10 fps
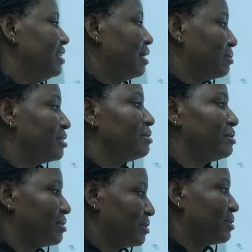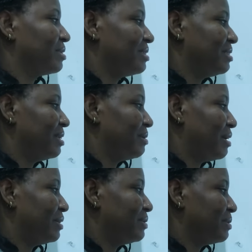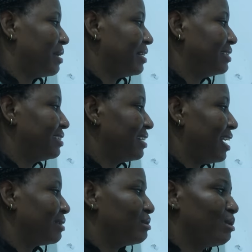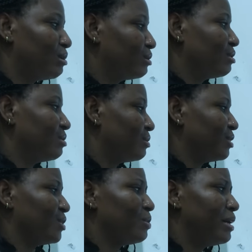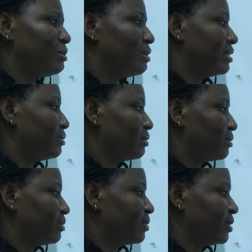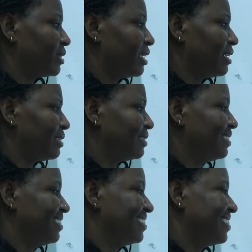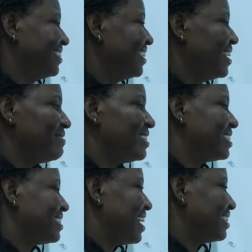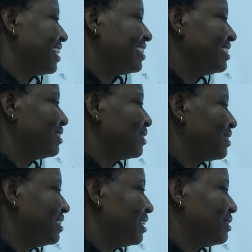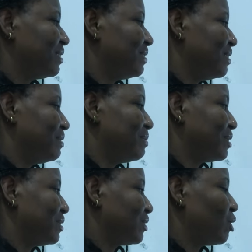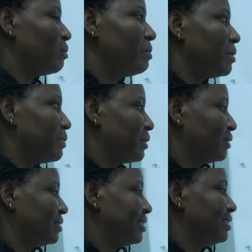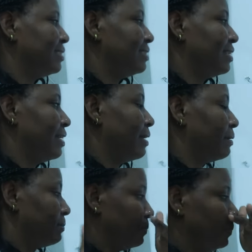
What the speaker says: I'm still going to cut it down. I know, right? I talk too much. Why do I talk too much, guys? Please guys, I think you should get used to it, because, or maybe because this is